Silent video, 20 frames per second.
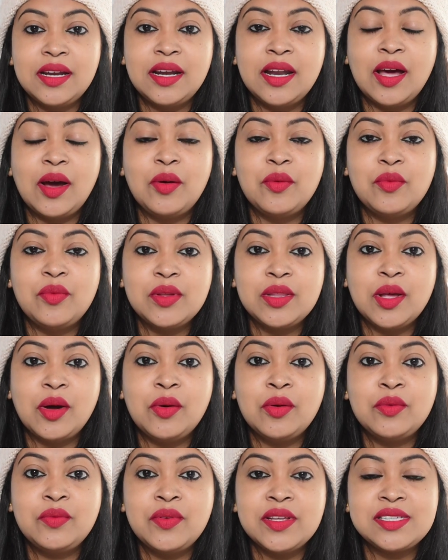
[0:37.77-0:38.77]
Now
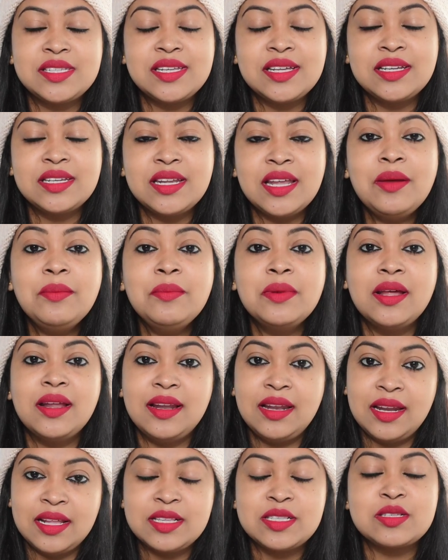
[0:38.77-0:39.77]
without wasting time,
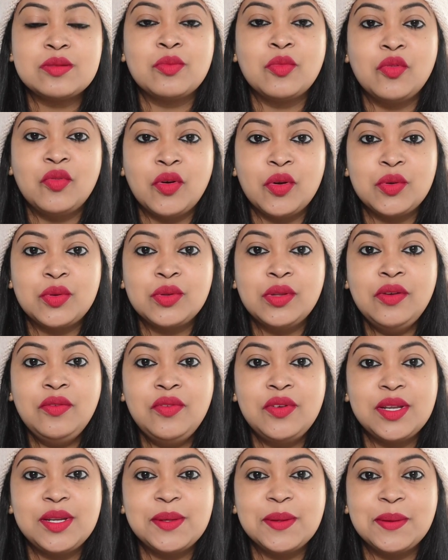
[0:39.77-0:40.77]
let's move on to the
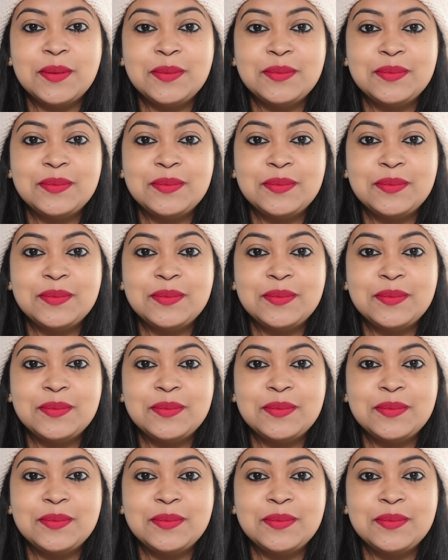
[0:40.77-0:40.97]
video.